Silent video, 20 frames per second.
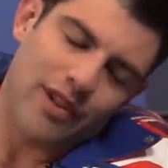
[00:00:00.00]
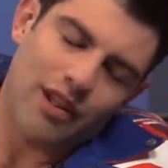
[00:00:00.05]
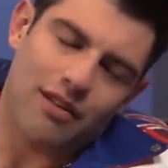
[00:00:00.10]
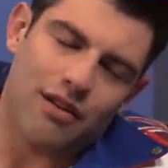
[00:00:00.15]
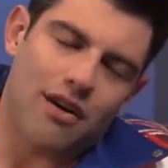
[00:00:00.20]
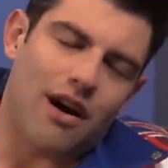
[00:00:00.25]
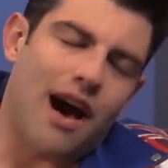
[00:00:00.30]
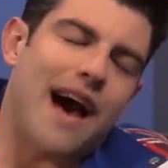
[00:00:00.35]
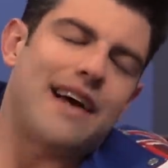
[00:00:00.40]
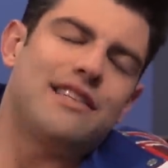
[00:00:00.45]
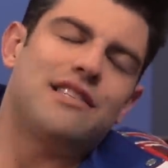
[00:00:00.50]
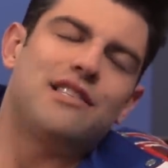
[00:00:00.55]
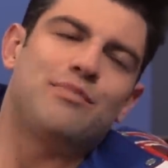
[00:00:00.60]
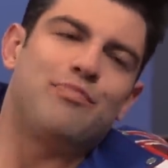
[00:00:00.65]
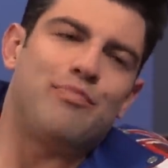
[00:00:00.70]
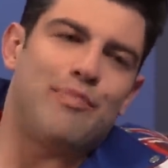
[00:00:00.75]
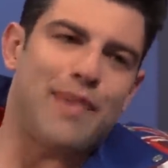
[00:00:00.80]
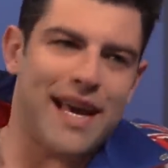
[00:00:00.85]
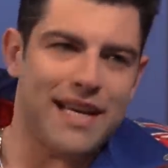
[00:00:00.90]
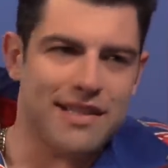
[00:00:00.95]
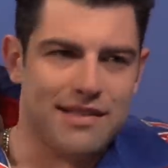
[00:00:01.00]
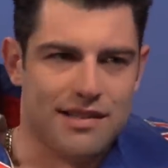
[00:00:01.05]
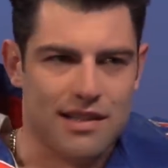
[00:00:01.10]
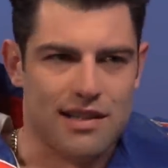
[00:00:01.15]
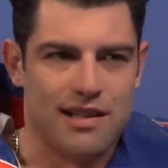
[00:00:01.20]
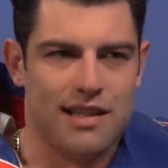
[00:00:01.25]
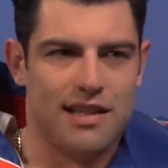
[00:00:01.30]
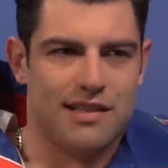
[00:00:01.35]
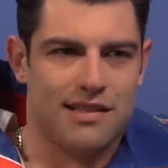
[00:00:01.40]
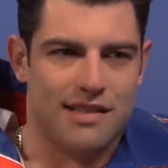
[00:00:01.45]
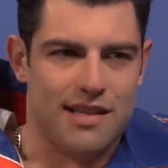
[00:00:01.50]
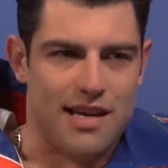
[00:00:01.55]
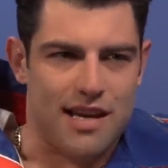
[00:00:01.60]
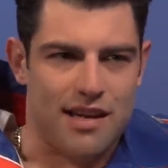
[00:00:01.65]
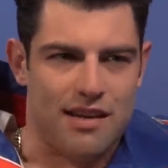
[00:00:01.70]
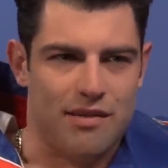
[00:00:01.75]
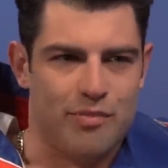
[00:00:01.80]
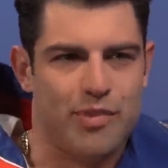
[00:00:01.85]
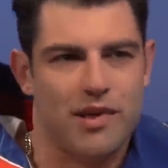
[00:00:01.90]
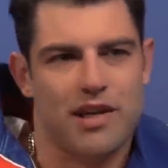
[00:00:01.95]
look, I just basically
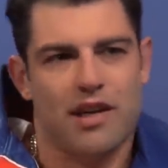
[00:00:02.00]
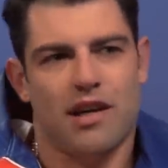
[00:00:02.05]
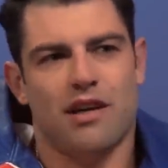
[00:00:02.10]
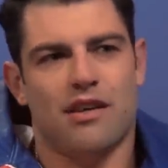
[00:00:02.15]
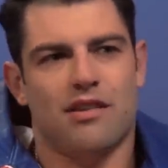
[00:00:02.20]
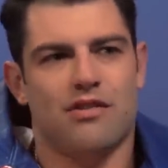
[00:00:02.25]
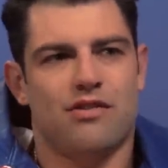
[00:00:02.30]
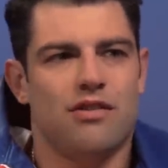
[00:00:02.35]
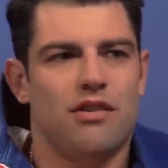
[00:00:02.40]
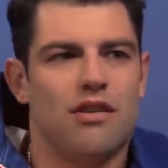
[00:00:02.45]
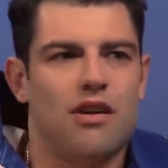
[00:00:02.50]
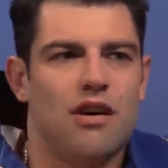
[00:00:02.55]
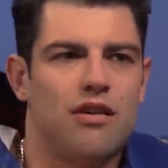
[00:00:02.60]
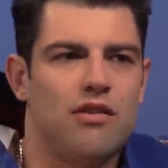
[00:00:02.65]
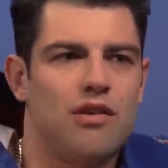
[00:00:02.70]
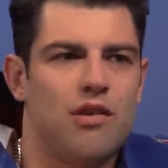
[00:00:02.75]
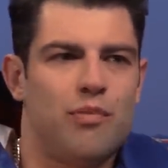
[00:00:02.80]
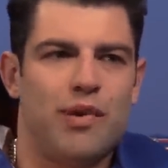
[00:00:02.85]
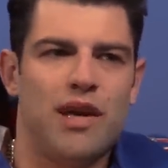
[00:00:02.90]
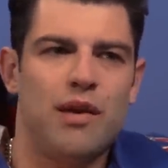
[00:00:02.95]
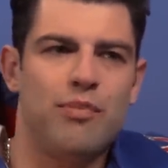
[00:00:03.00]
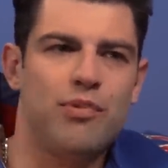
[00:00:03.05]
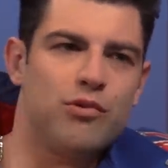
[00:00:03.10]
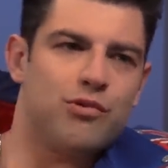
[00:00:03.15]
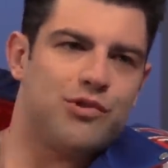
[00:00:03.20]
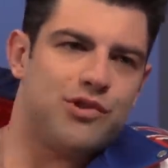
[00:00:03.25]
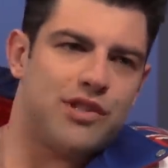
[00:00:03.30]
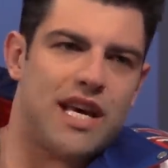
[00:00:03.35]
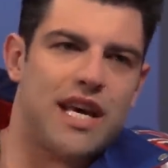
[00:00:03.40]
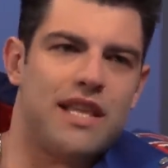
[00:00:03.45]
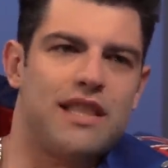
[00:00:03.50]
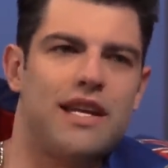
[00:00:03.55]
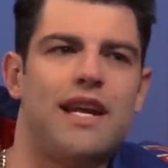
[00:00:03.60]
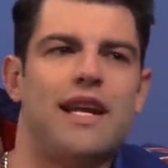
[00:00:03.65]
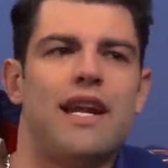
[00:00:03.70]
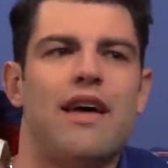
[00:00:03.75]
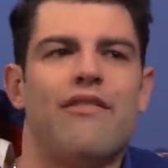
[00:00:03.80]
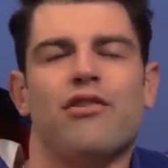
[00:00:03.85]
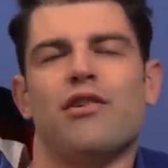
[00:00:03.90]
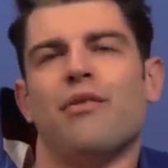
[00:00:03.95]
said it because, you know, the people who said that I
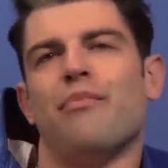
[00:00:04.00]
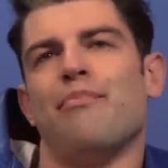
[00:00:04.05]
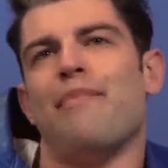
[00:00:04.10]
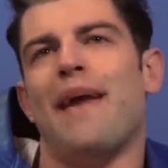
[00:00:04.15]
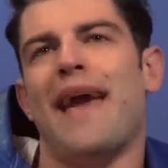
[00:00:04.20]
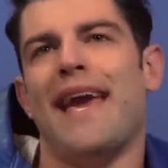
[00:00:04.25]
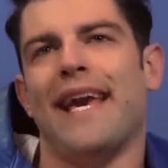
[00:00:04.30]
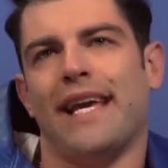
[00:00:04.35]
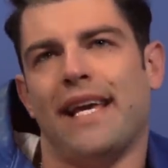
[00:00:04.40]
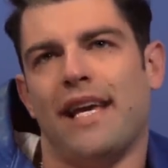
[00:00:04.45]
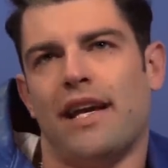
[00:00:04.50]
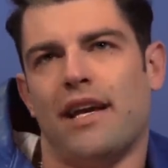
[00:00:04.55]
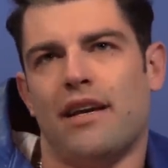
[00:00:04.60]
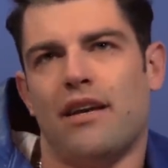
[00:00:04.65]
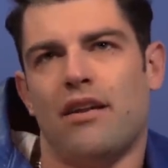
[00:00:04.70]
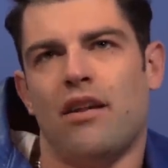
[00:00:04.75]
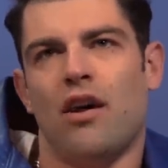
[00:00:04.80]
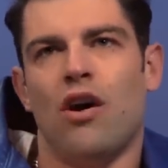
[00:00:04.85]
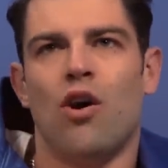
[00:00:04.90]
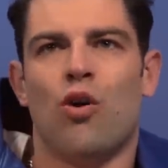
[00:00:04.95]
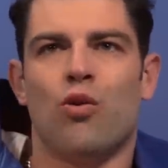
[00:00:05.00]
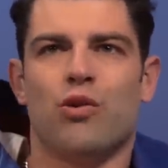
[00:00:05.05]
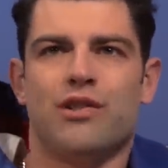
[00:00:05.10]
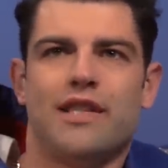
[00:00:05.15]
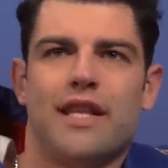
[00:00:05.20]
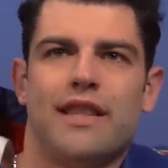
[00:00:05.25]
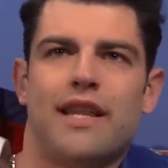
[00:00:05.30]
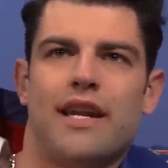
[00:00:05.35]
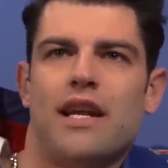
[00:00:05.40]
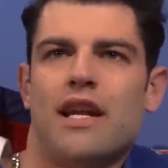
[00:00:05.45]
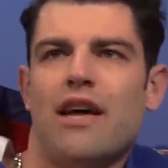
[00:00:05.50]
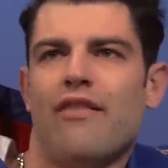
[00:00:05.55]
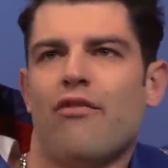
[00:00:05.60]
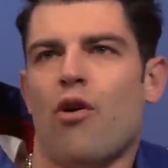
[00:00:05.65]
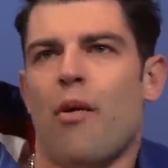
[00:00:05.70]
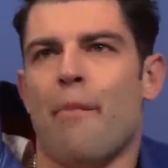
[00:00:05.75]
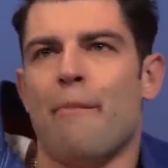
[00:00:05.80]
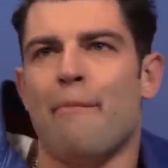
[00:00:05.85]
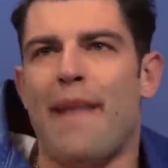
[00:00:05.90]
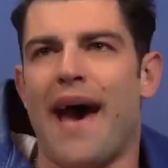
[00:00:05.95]
never could make it or said that I never
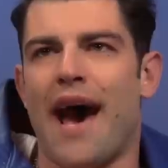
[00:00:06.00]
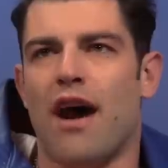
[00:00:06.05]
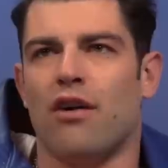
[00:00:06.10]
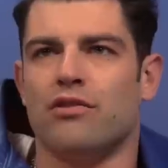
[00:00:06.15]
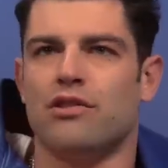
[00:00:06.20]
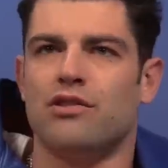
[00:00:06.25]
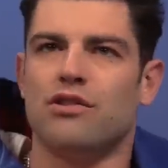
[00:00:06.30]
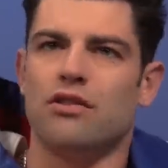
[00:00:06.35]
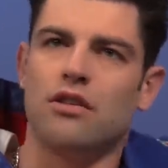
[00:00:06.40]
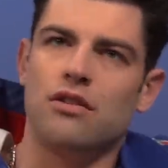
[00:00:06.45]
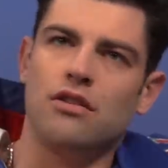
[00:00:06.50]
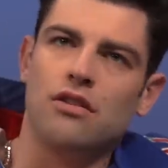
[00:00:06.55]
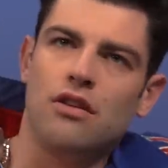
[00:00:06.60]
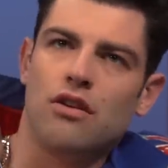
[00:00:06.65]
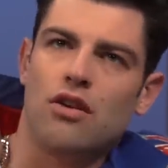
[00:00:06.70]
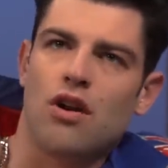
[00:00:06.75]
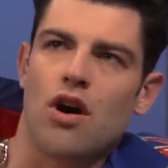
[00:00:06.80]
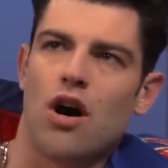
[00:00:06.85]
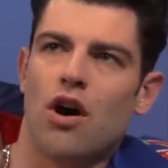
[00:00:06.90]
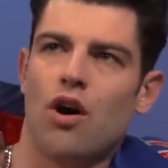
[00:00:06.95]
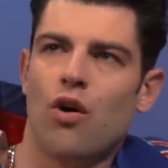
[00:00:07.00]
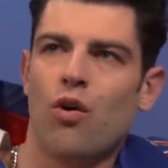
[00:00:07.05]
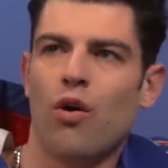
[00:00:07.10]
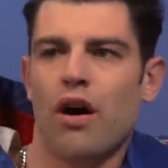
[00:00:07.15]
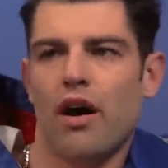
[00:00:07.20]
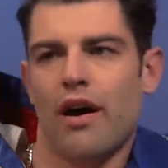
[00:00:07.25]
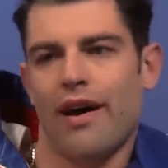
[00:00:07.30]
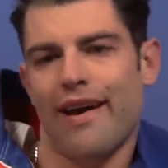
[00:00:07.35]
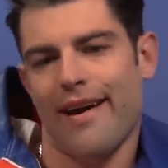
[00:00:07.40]
amount to, you know,